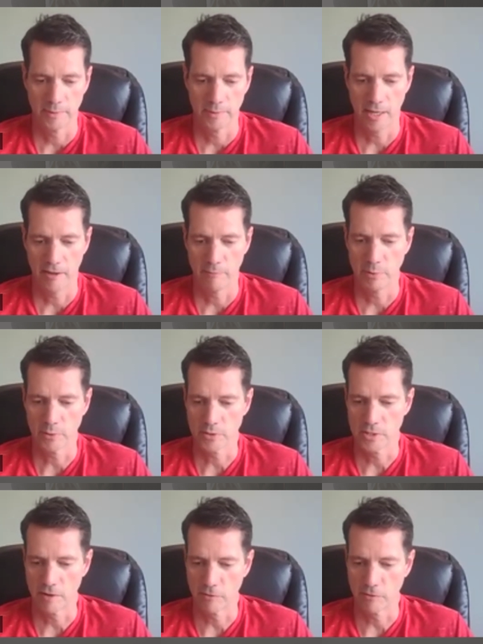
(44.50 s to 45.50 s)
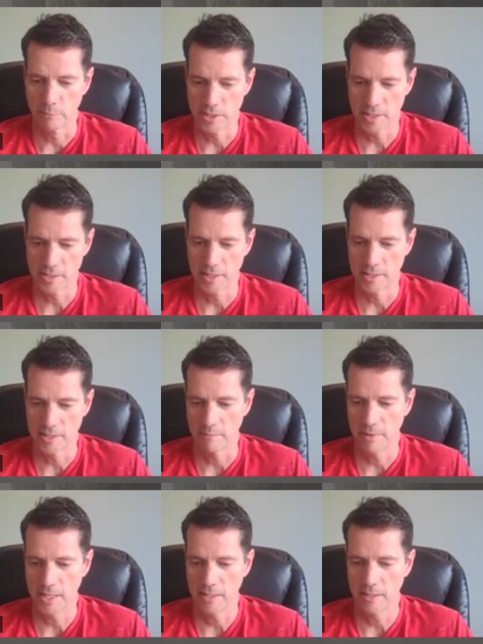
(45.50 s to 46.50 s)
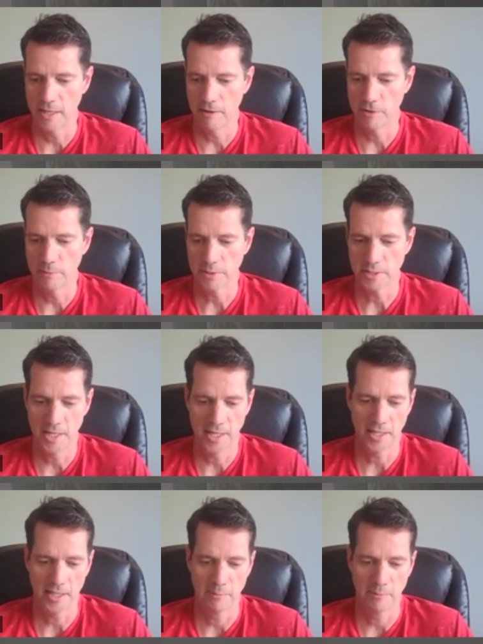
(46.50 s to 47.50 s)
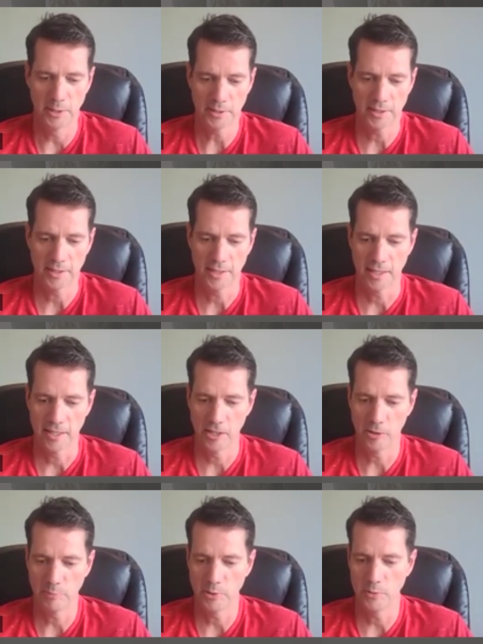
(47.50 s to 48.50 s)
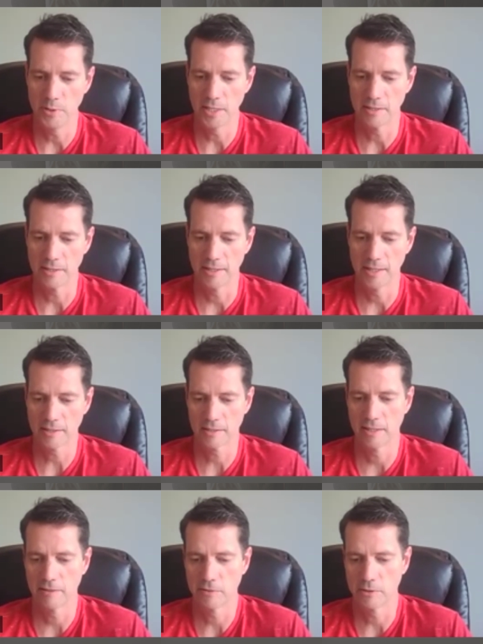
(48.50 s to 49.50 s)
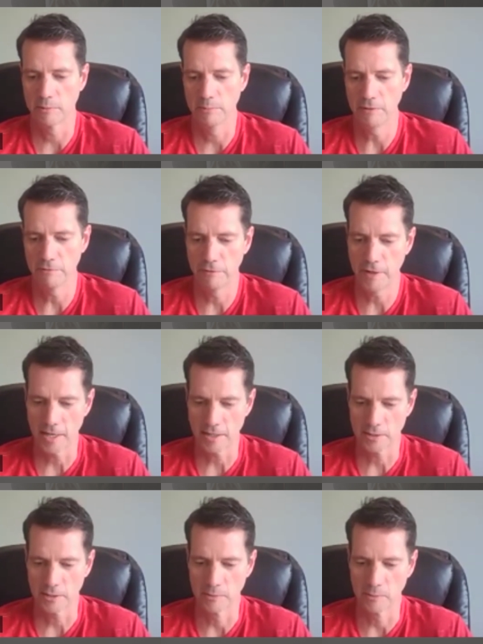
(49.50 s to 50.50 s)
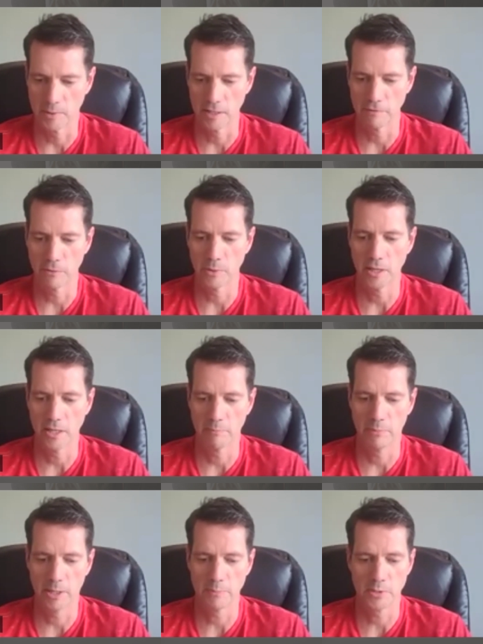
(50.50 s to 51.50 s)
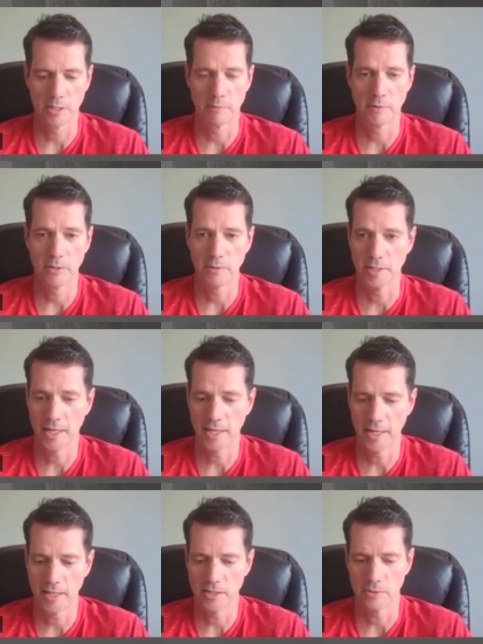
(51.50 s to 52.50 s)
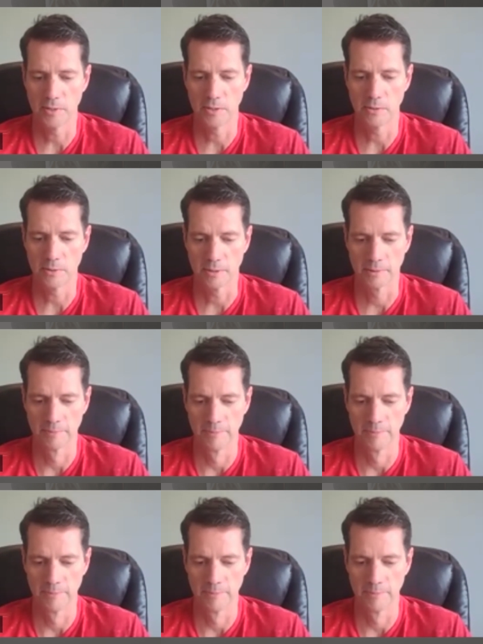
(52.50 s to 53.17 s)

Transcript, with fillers: I have built several businesses and made every mistake in the book and can help you get to the next level a bit faster while avoiding the bumps in the road that I had to endure.